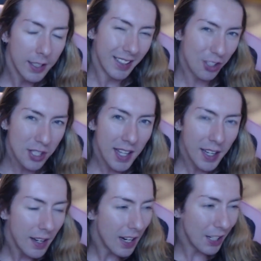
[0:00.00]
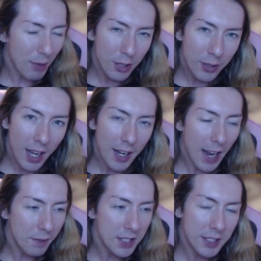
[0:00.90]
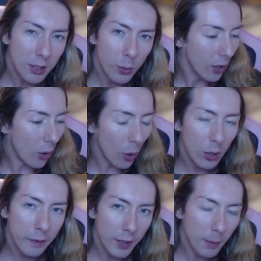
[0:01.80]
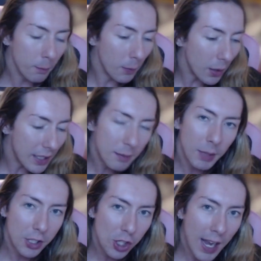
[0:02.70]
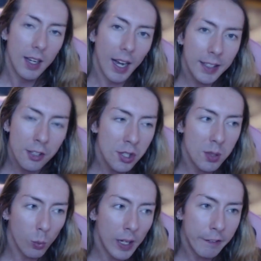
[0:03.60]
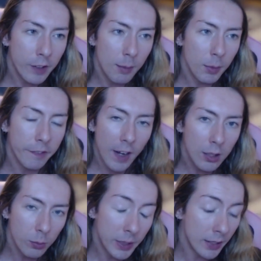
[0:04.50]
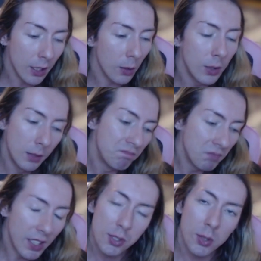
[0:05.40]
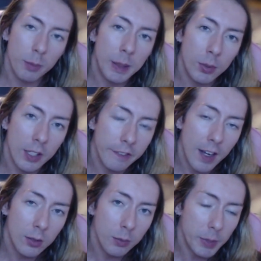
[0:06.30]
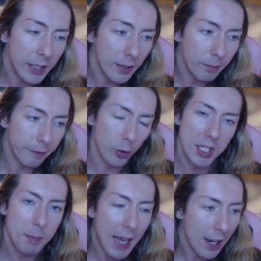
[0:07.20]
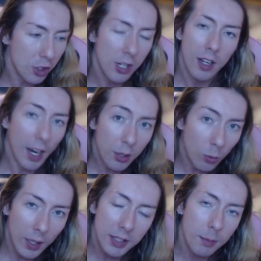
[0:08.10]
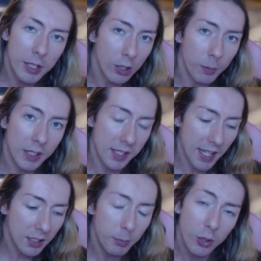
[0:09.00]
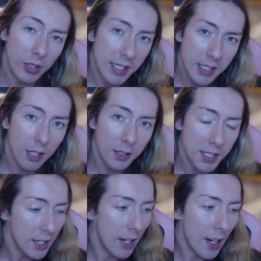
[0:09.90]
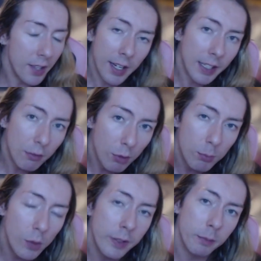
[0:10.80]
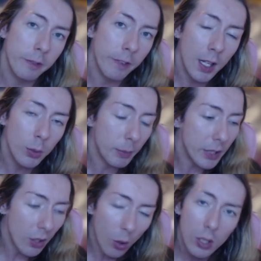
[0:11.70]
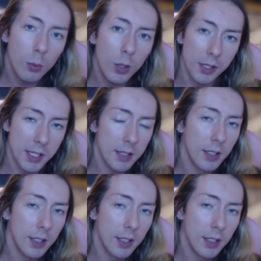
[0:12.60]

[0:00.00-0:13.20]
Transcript: It's just that I'd rather not have to deal with all of them in my chat. I can just wait for them to follow me and go, here's all the people that followed me for Smash. I don't want them here because that community sucks. And then I can remove them from following me all at once.